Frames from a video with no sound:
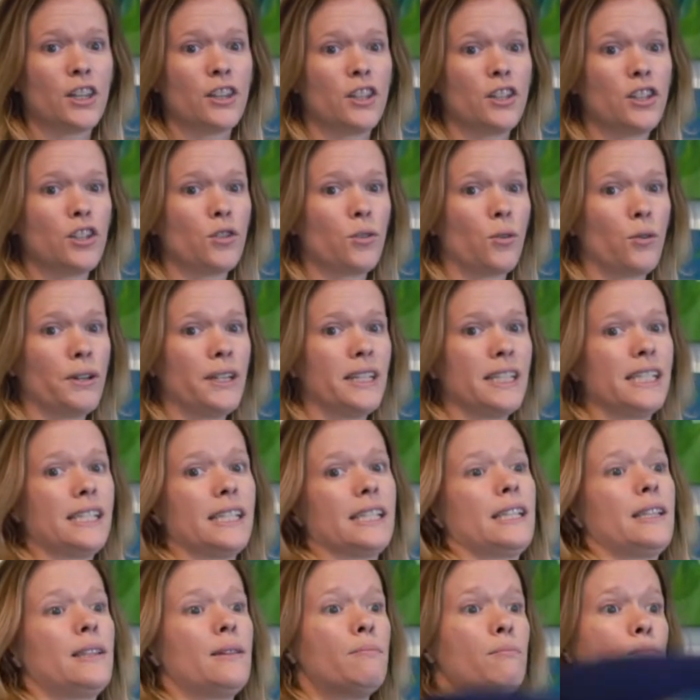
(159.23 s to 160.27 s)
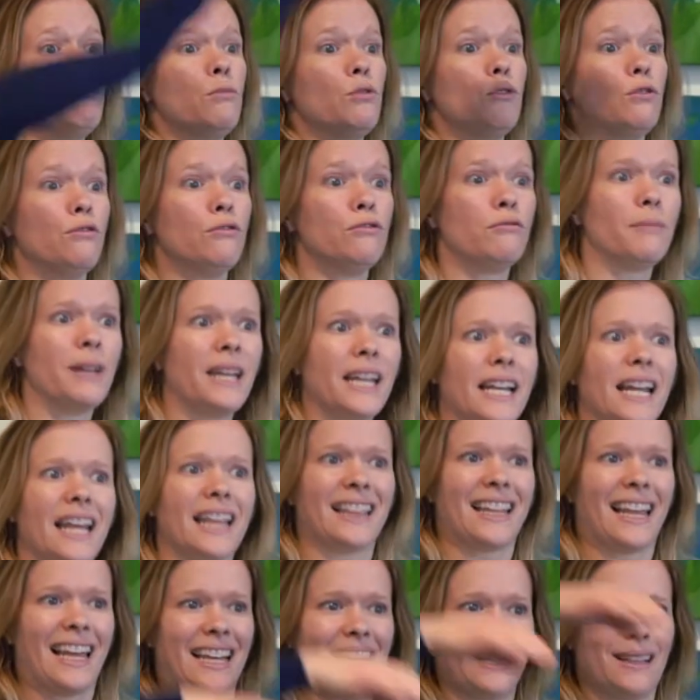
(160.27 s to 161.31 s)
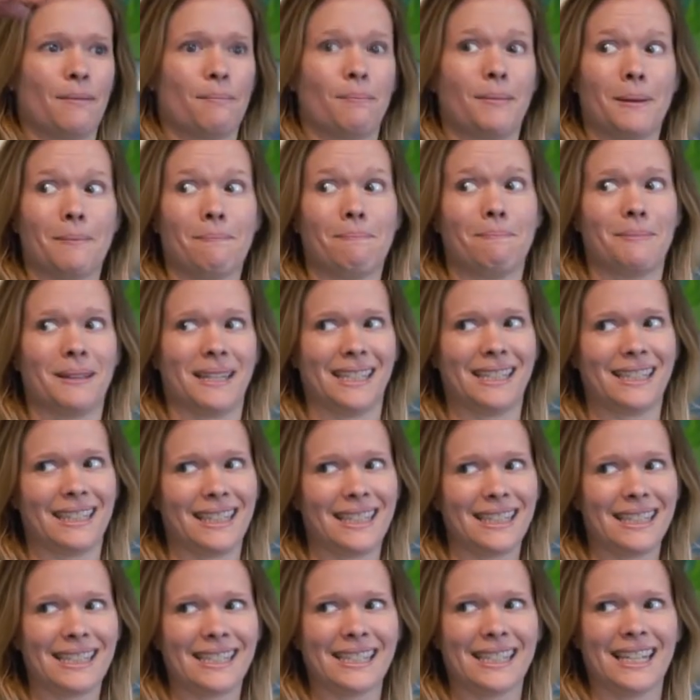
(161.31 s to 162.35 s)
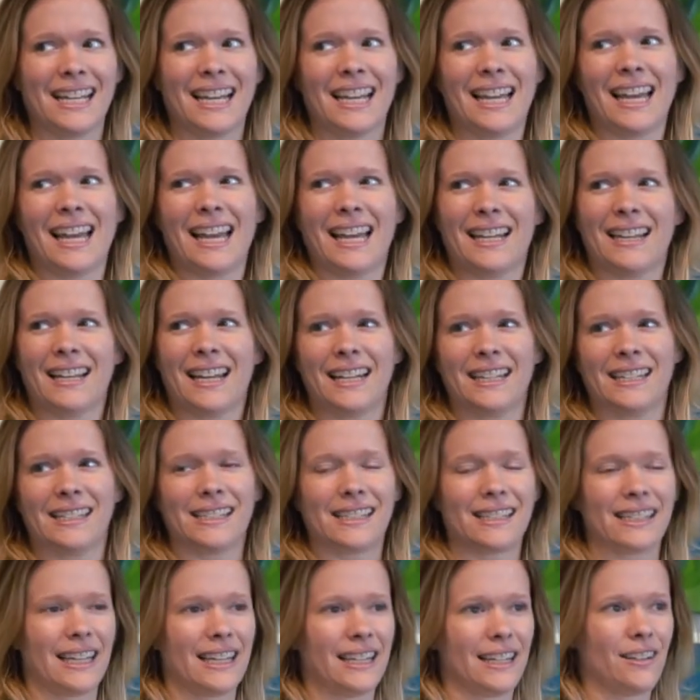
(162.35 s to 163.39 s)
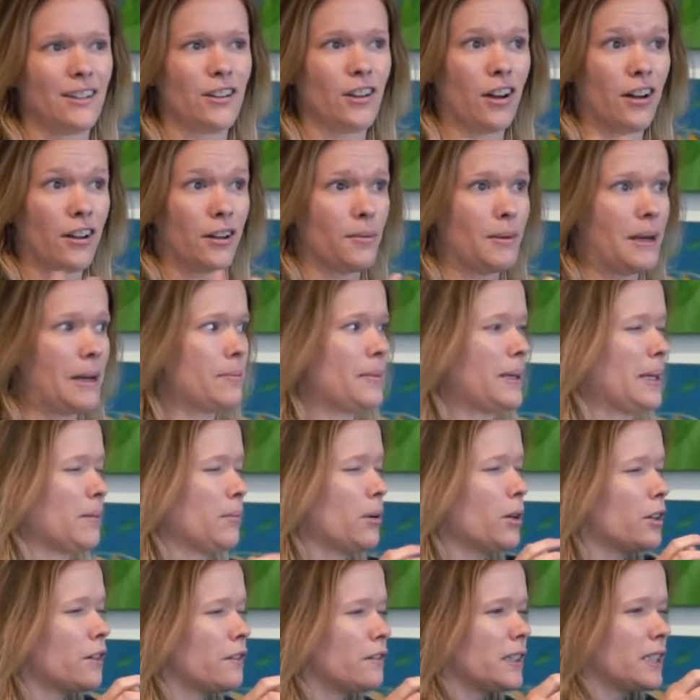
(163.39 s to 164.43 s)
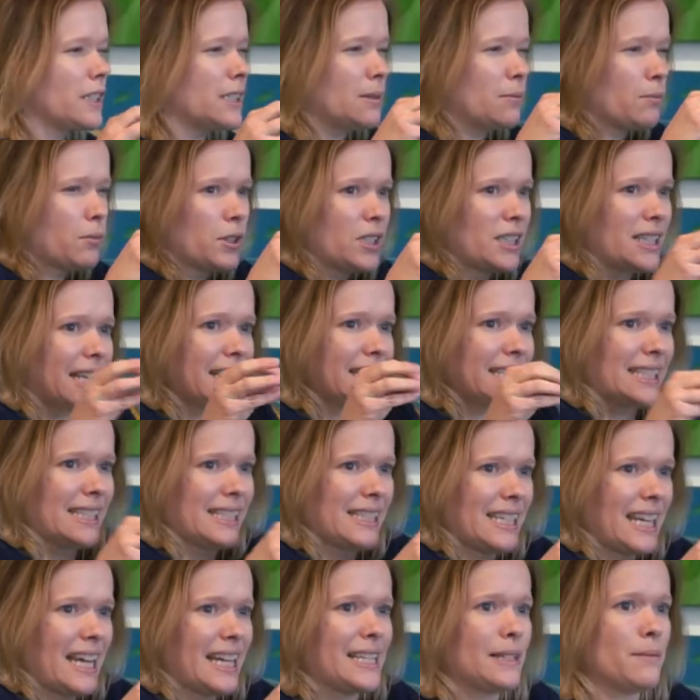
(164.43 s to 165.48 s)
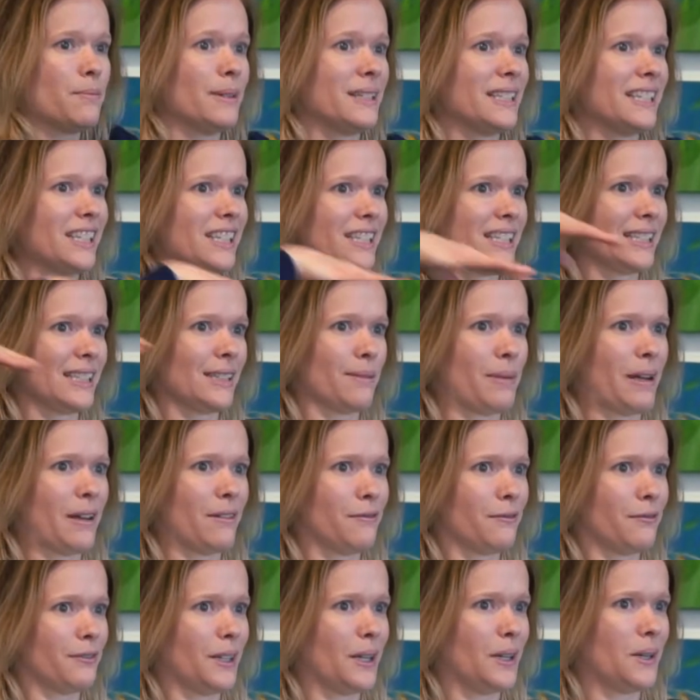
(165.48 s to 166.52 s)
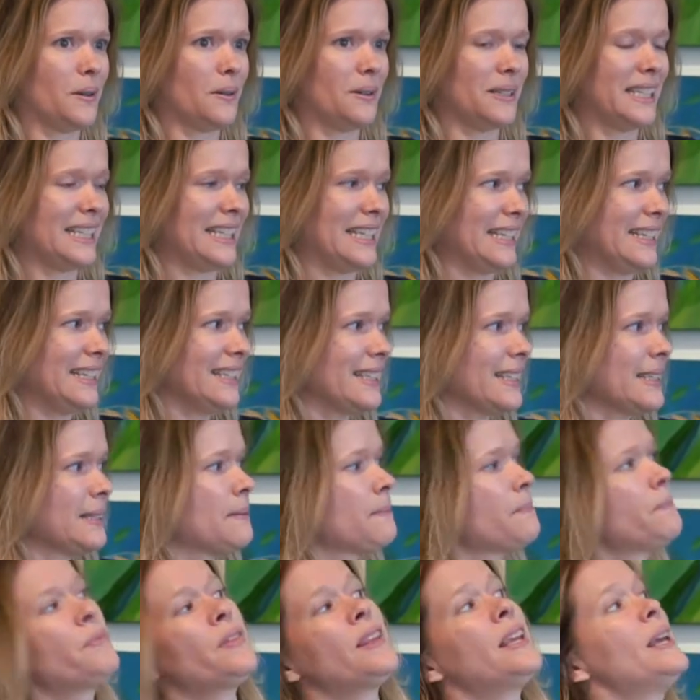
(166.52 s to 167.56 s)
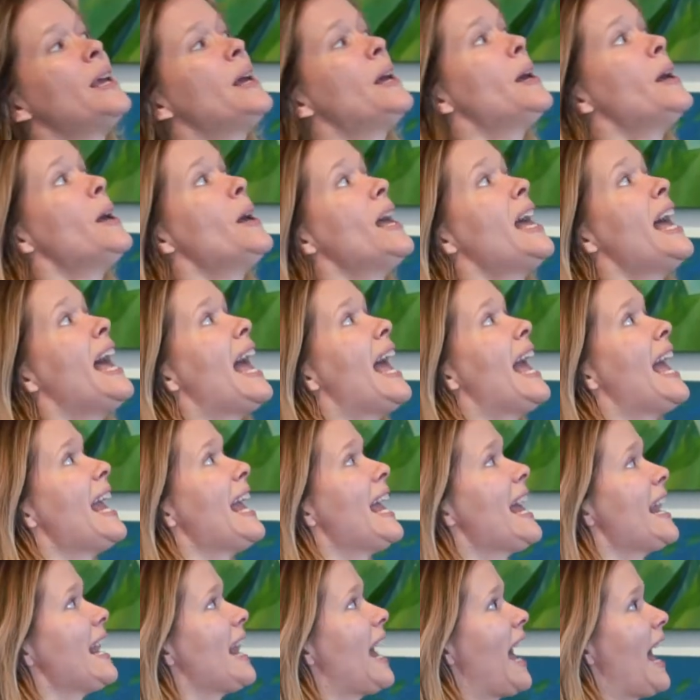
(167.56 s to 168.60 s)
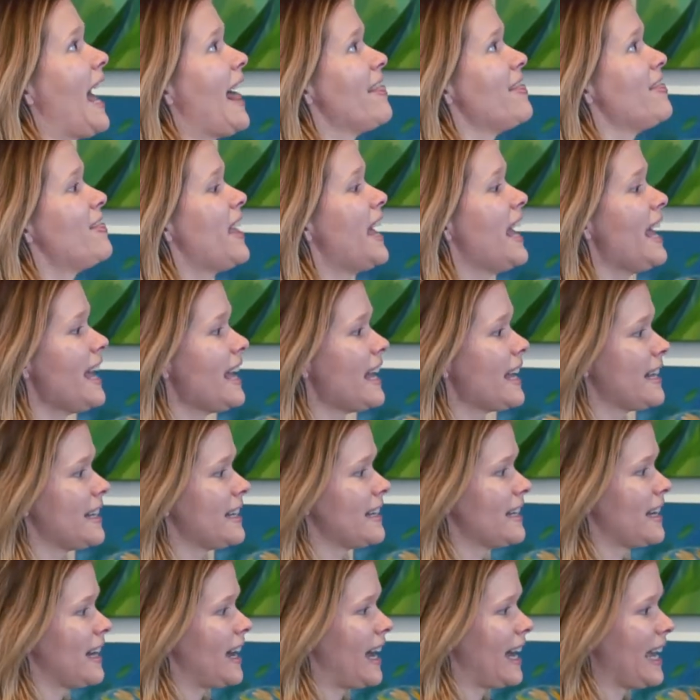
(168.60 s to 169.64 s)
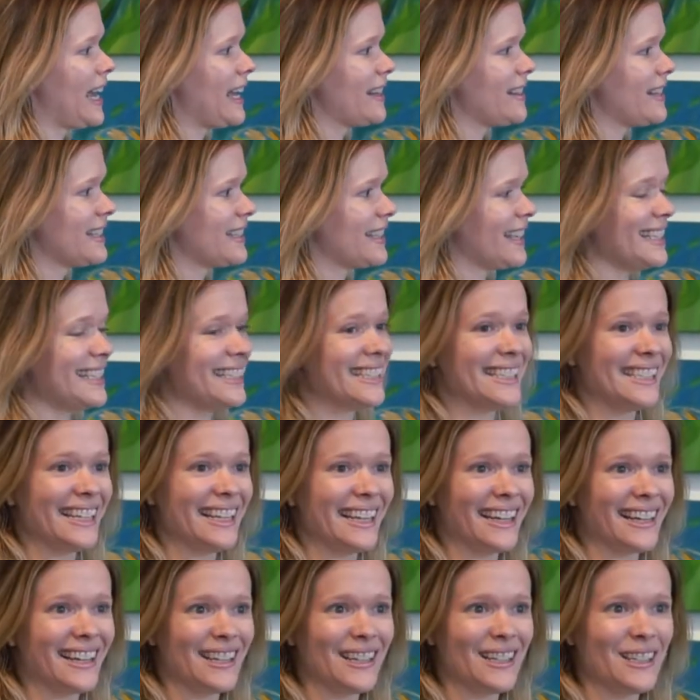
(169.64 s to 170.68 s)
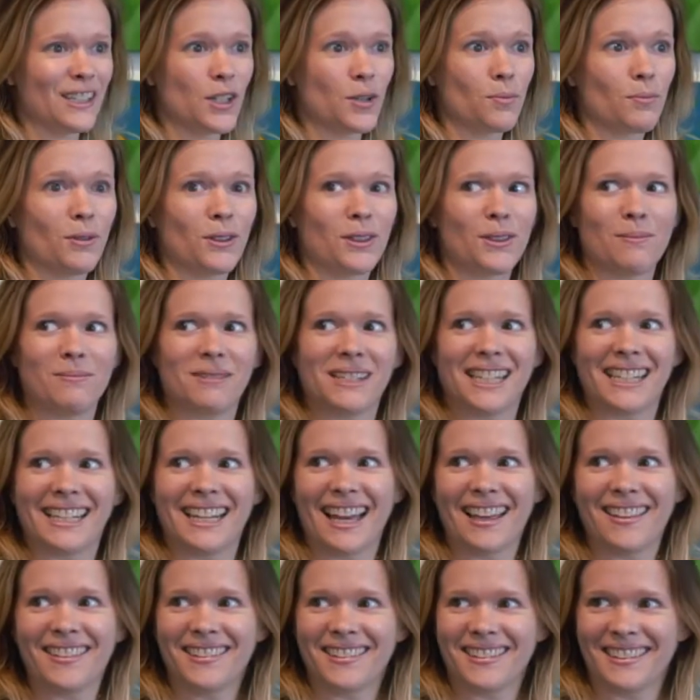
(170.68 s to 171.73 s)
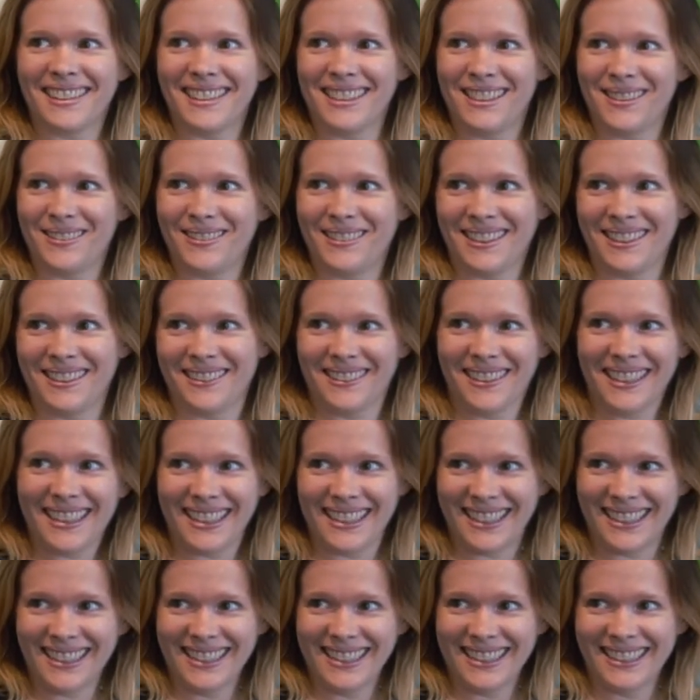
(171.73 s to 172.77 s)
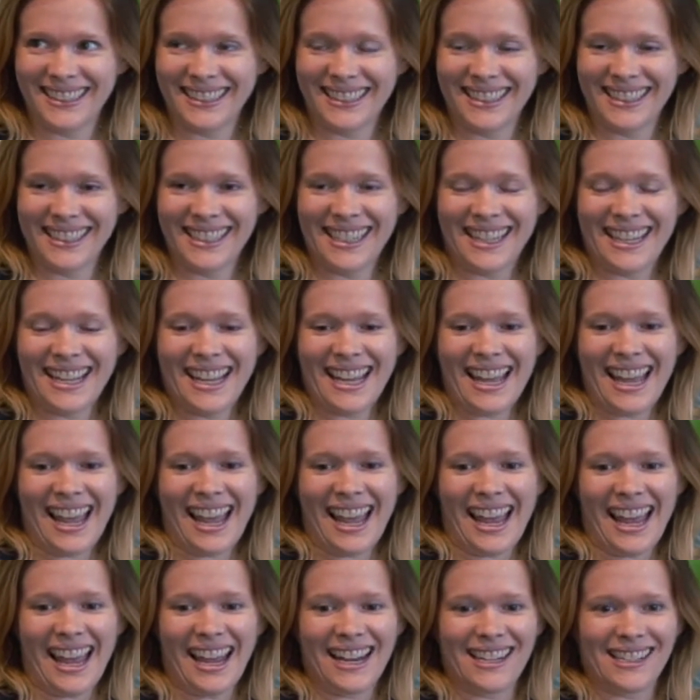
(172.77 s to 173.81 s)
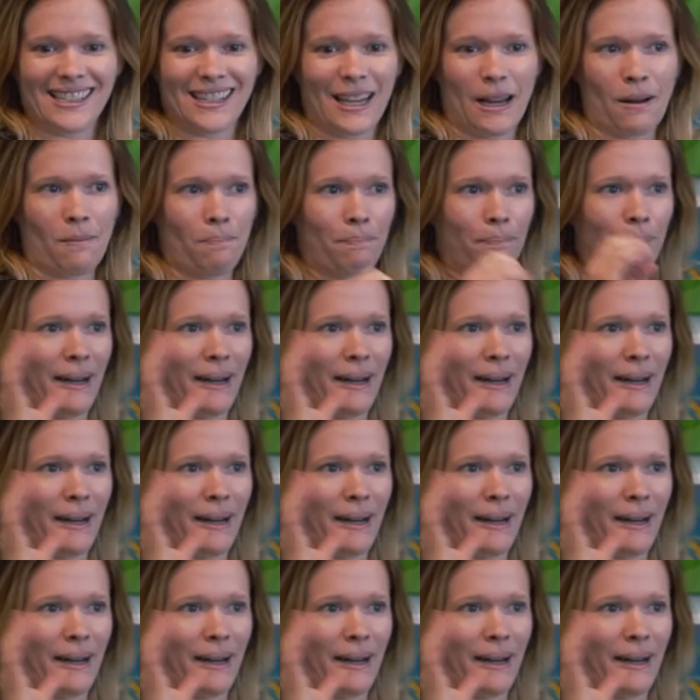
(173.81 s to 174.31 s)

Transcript: the joy is in the movement and like the bigness, and that it's like not about being perfect and precise and tight, but it's just about flow and ease. And then I had this idea to put them together into a grid, and it's like,